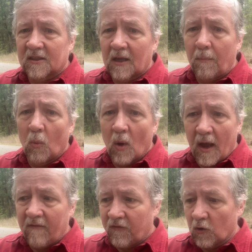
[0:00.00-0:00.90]
step
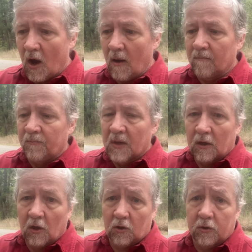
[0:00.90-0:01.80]
away from
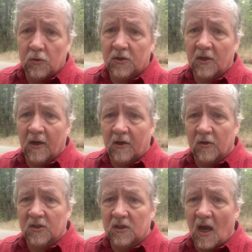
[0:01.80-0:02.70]
conclusionary
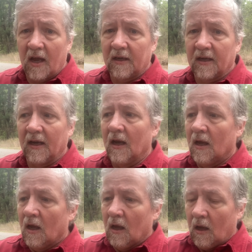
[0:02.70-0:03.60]
Christianity
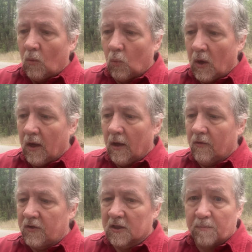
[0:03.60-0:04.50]

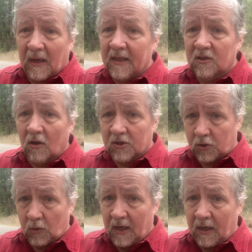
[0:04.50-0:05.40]
with just beads on a
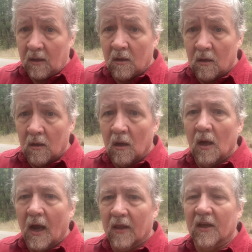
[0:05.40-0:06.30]
string,
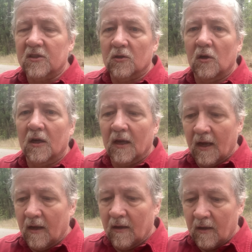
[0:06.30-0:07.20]
and let's look
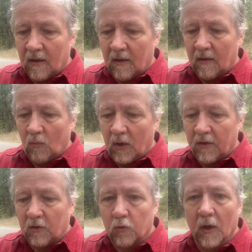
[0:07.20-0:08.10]

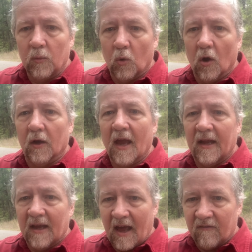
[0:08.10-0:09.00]
with grid work
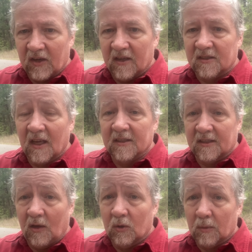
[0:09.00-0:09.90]
and evidence and
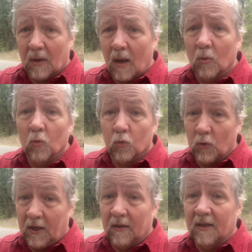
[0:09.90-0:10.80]
see what the Bible
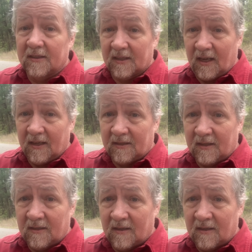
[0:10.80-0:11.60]
really says.